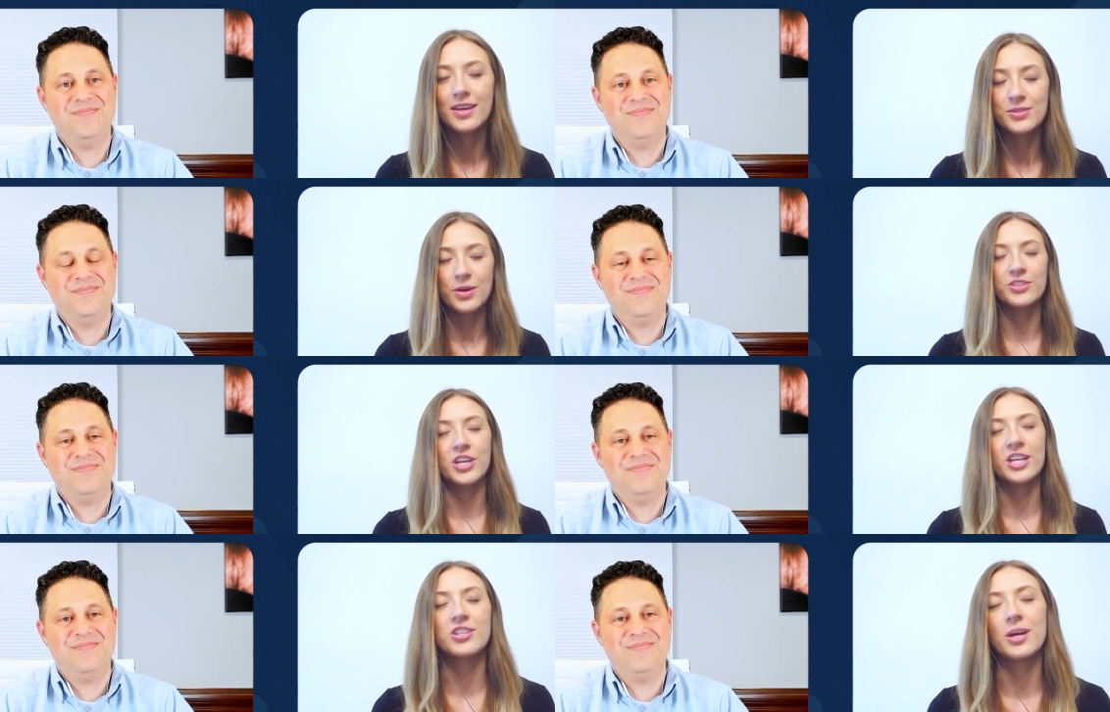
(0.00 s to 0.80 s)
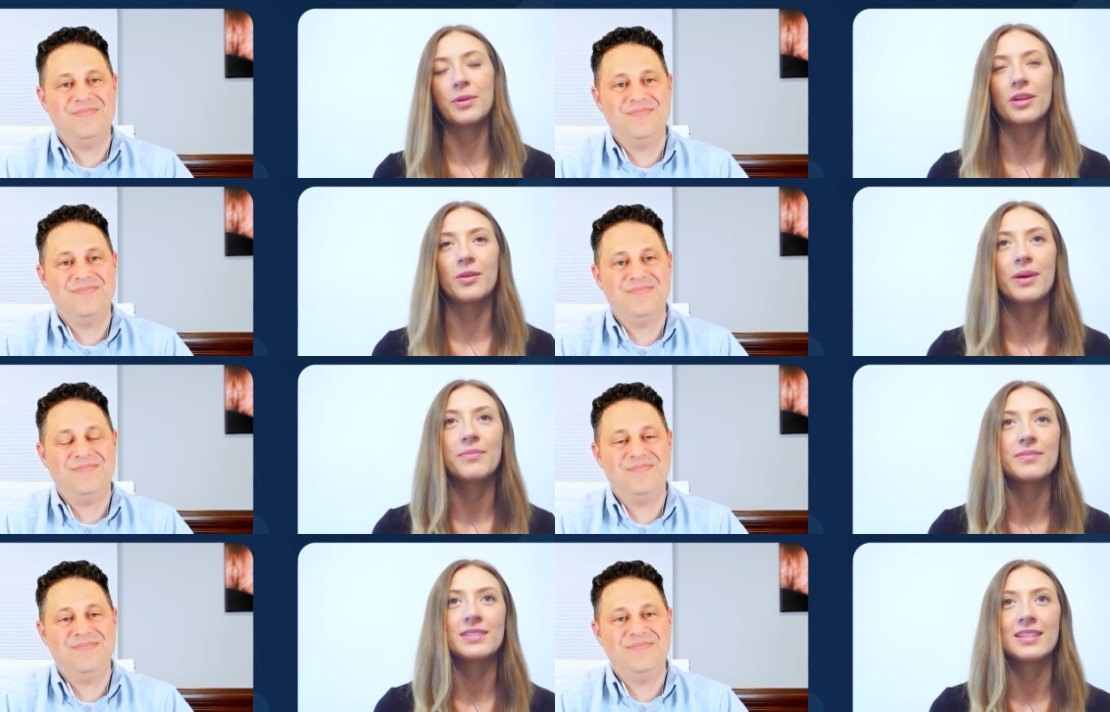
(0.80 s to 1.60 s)
Speaker 1: So I'll change it up a little bit
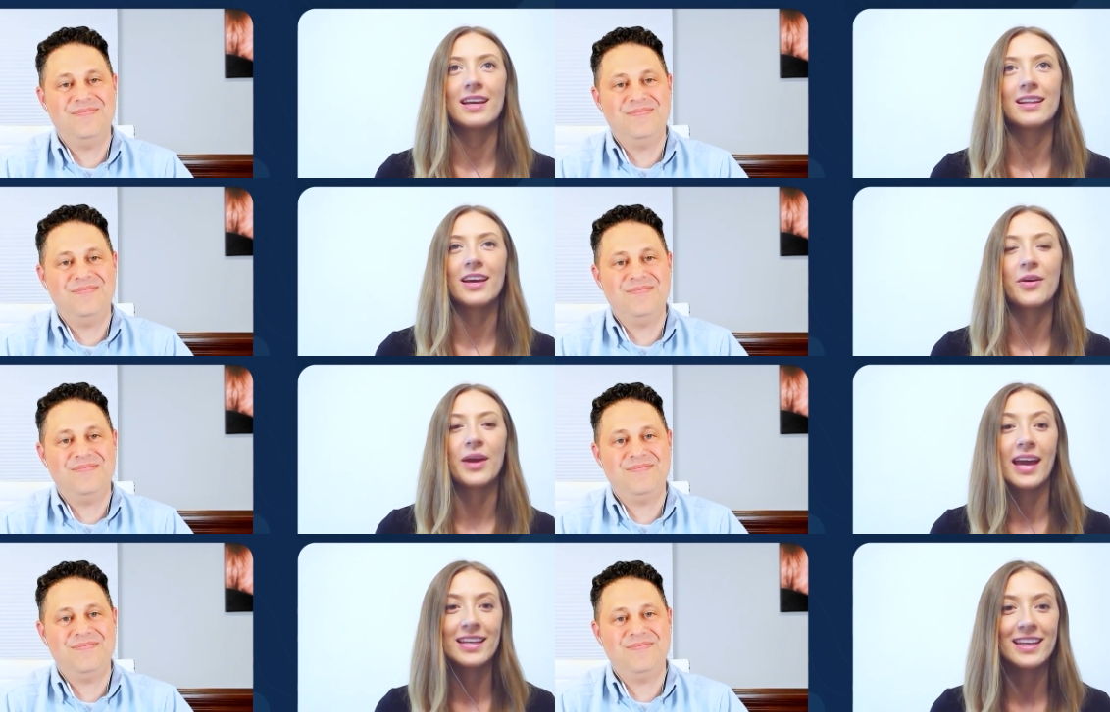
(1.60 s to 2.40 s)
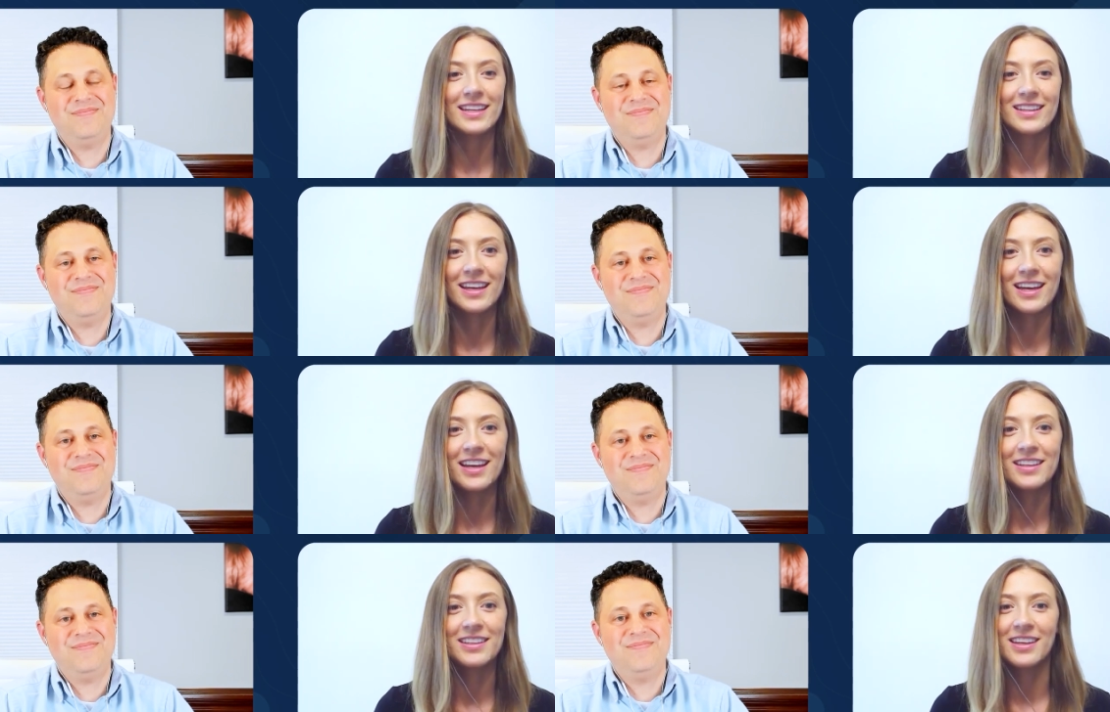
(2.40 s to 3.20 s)
and say, like, okay, I need like
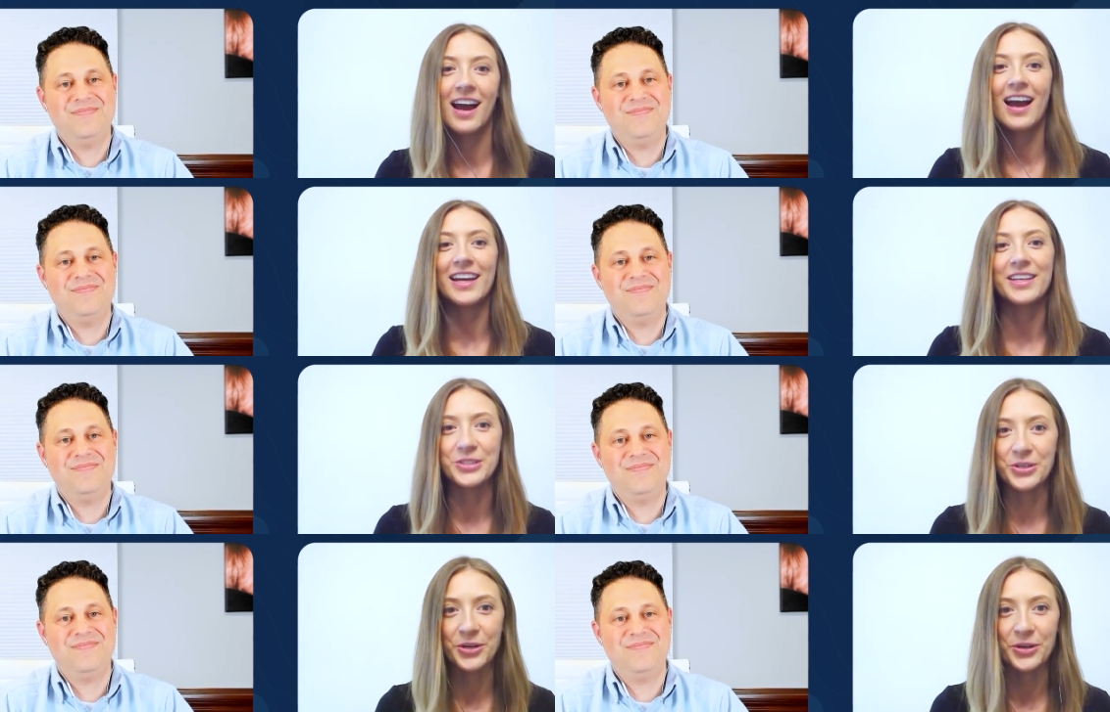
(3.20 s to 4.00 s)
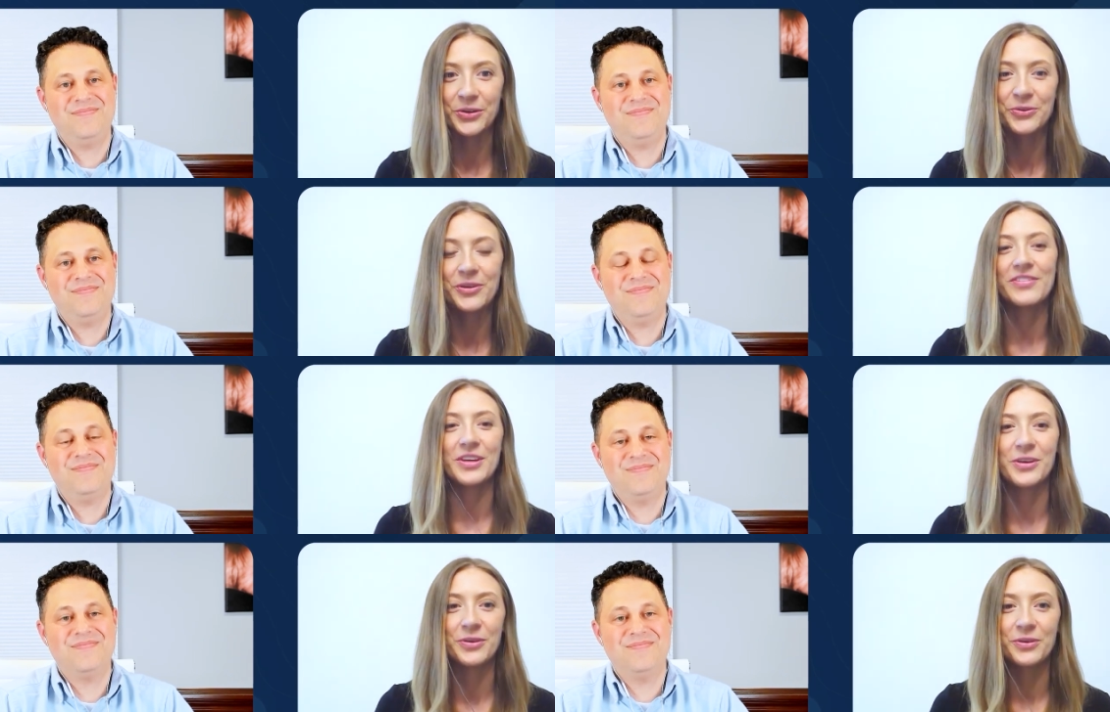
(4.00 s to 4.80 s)
a kinder
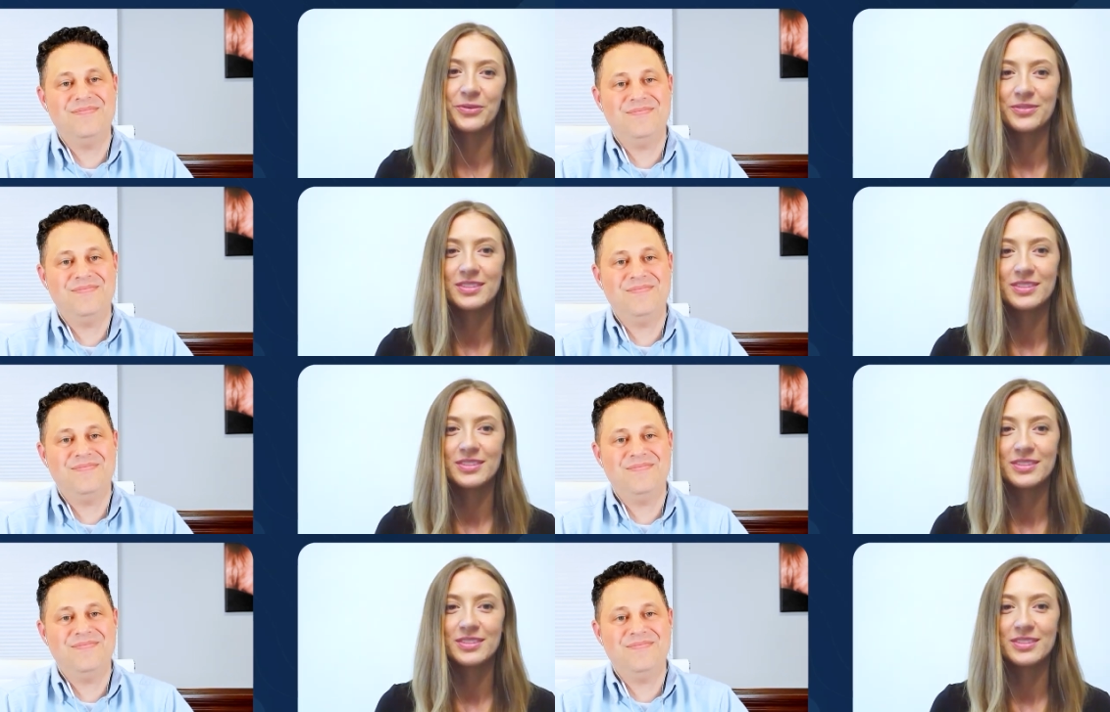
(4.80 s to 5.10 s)
review